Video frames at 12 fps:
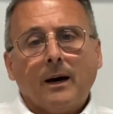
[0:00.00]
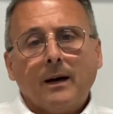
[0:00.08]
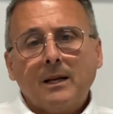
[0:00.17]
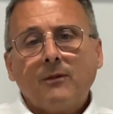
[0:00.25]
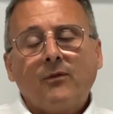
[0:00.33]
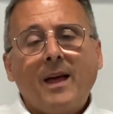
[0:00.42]

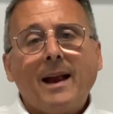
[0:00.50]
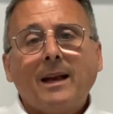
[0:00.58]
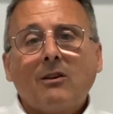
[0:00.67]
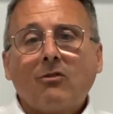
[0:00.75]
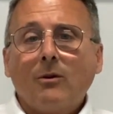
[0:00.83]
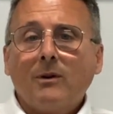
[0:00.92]
If that
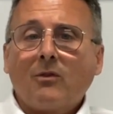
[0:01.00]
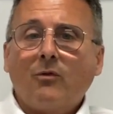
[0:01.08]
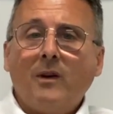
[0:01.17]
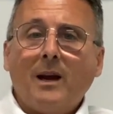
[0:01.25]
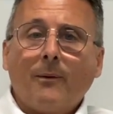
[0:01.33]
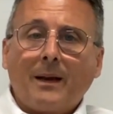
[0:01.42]
answer is
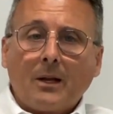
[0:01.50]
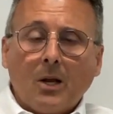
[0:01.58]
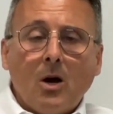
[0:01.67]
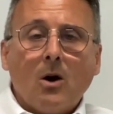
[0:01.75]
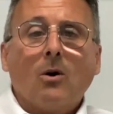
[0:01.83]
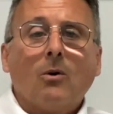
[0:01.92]
very
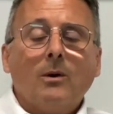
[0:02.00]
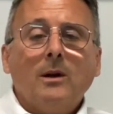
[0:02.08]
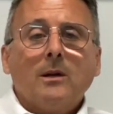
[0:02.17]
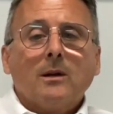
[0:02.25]
low,